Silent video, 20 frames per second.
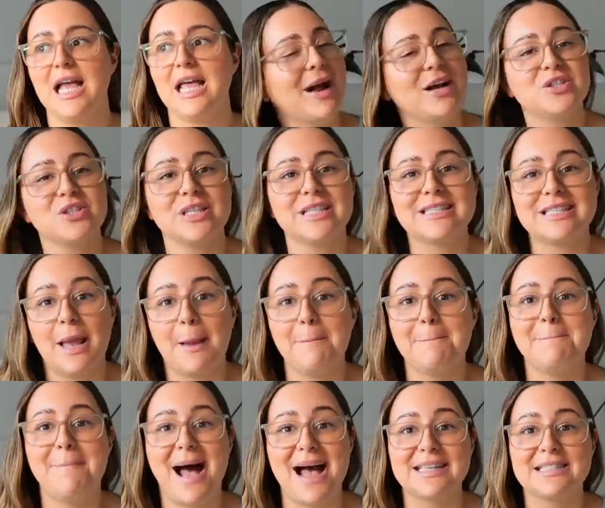imagine this like
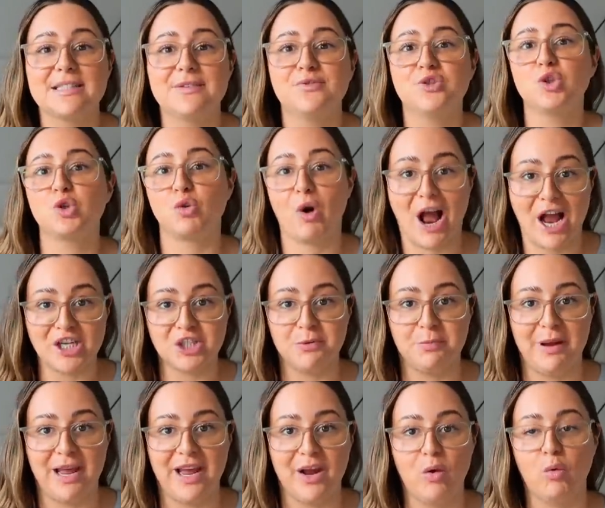massive trash
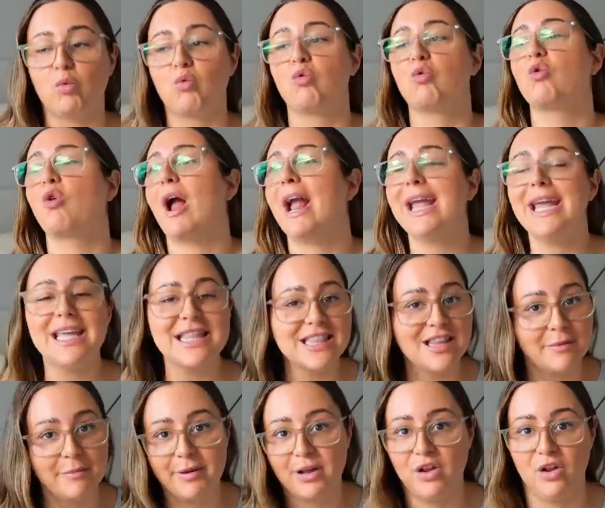bag right in
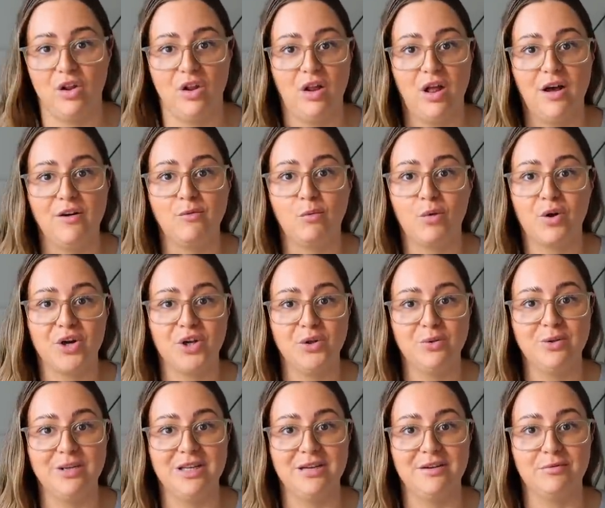the middle of where
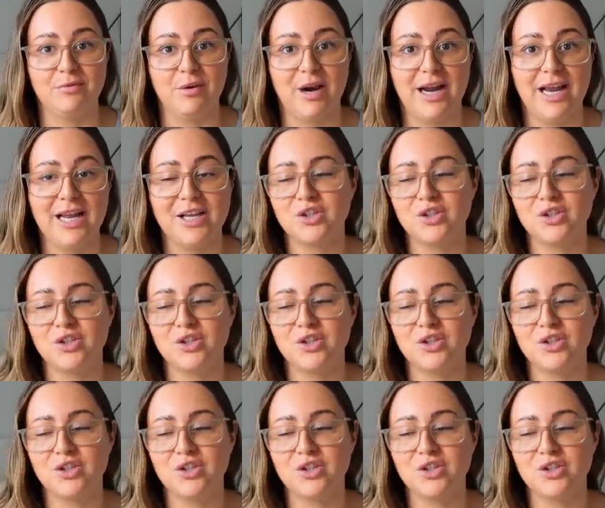you live, right?